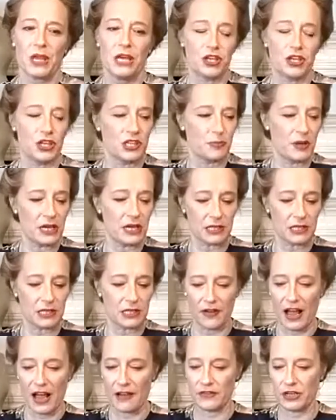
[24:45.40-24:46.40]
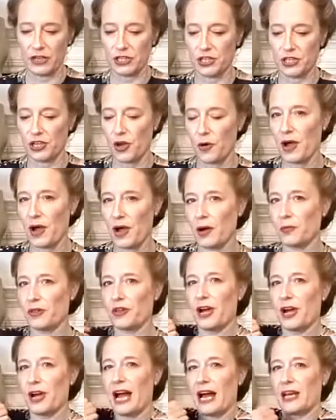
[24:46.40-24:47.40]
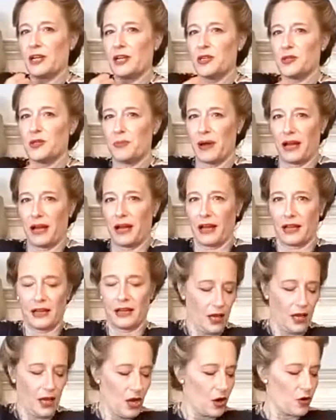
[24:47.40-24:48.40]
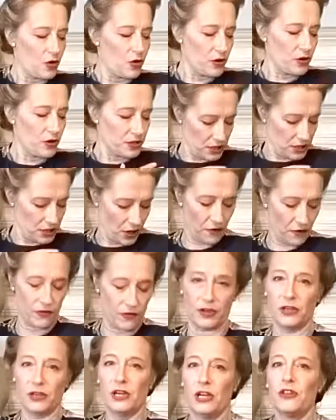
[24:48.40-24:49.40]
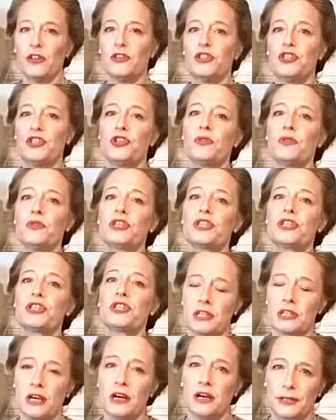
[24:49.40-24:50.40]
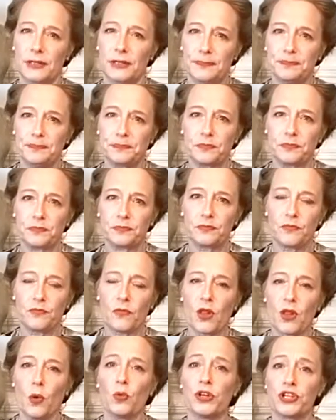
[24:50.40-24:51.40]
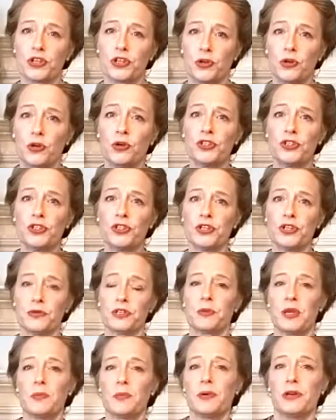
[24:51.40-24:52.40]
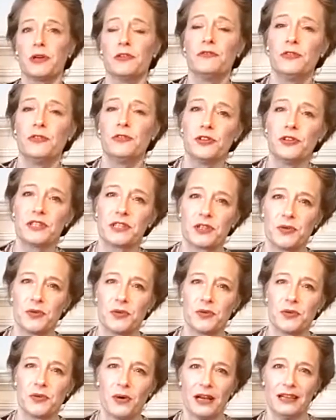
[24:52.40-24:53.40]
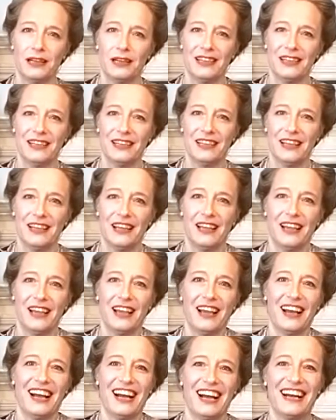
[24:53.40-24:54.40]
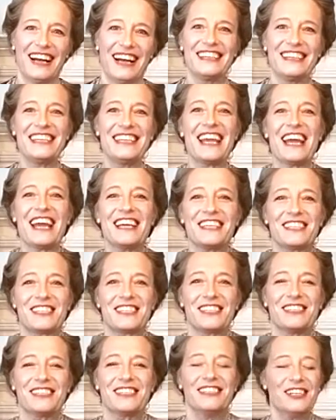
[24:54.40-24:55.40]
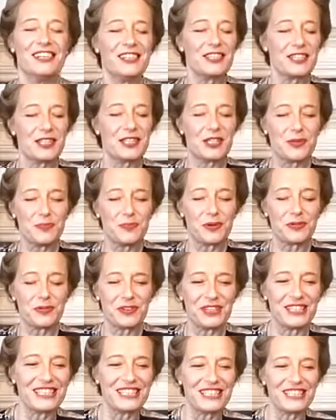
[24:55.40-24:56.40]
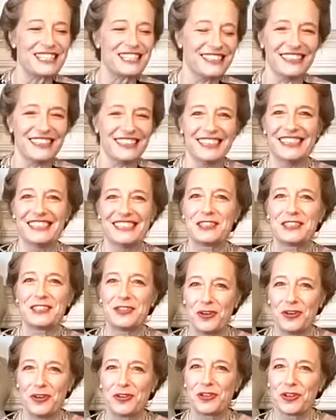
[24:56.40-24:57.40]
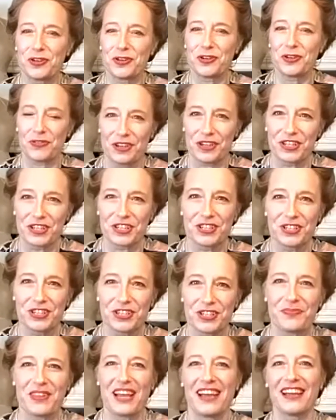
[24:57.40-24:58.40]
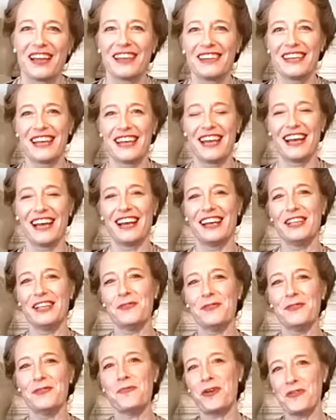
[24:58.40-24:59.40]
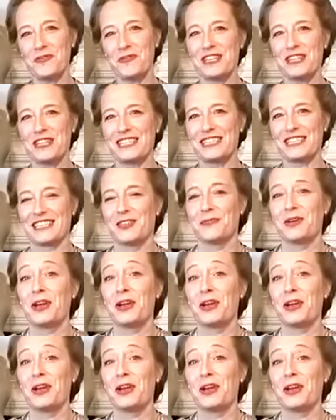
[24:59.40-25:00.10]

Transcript: She speaks of having to go out with her handbag crossed over the Jewish star, which all Jewish people are forced to wear. And yet her spirit is not crushed. And one reason that we